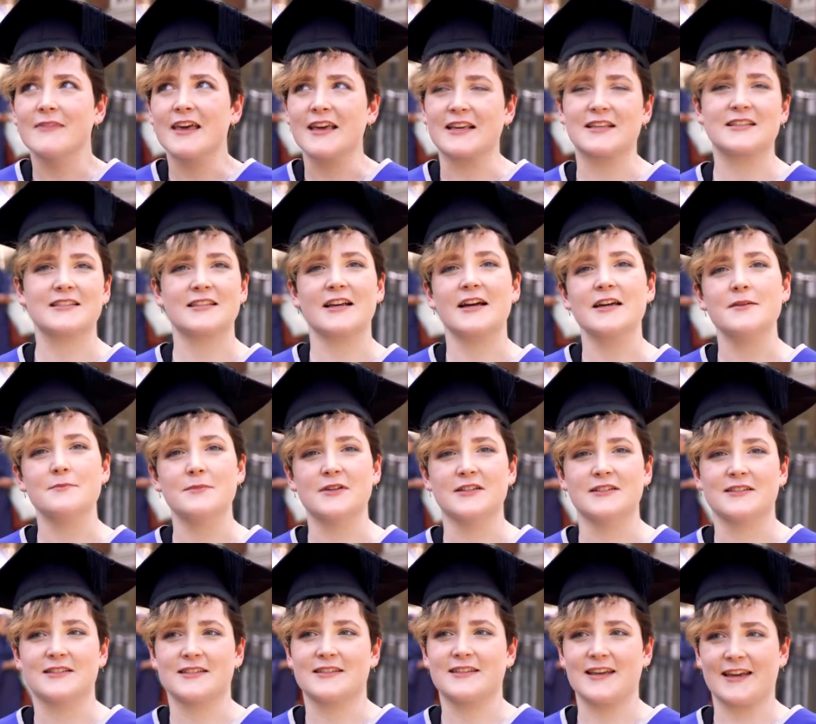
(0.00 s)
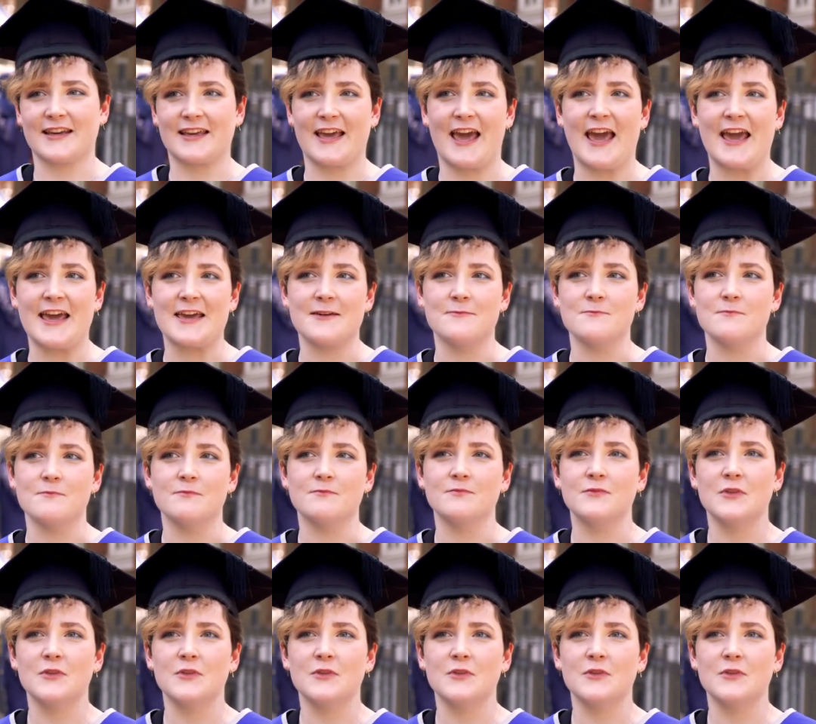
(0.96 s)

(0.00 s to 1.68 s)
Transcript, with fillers: excitement that came